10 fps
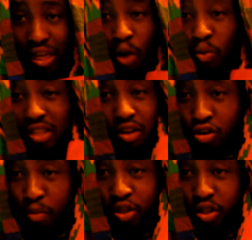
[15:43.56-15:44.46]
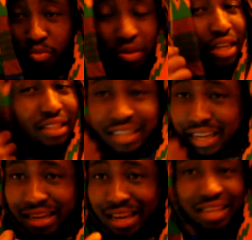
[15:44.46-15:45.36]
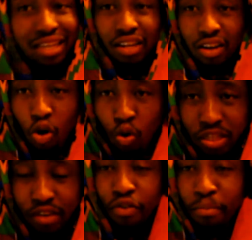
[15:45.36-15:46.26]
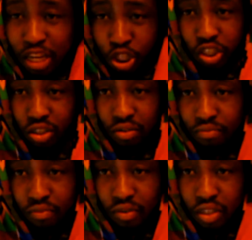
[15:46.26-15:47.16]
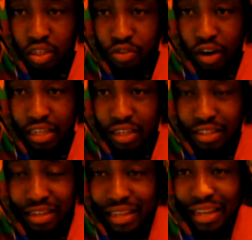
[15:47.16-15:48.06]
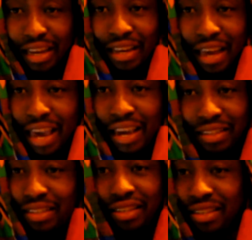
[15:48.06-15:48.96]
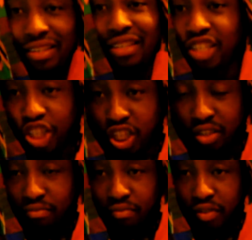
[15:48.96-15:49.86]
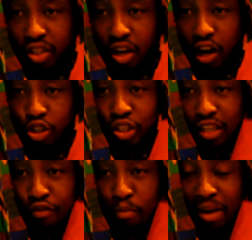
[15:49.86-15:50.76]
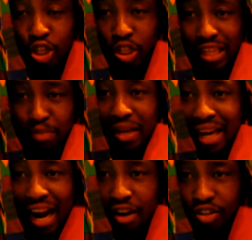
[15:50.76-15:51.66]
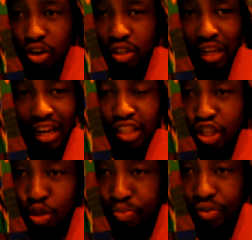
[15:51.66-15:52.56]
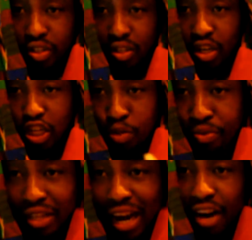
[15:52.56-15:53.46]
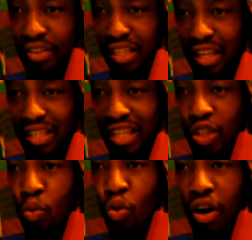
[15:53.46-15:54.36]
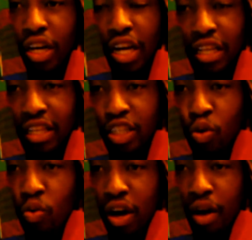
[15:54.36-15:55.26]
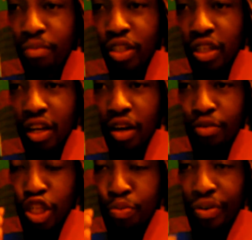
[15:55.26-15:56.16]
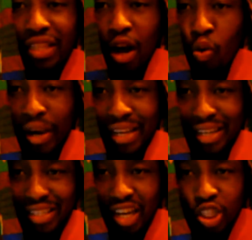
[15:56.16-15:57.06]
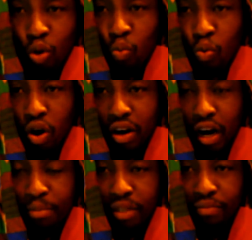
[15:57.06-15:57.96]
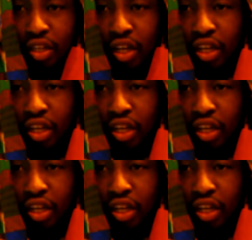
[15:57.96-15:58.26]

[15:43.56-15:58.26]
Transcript: And what's a chromosome? DNA holds information, right? DNA, A, T, C, G are just information that's been carried on. Like the spirit carries things. It says the word, there's the spirit that quickeneth. The word, I mean,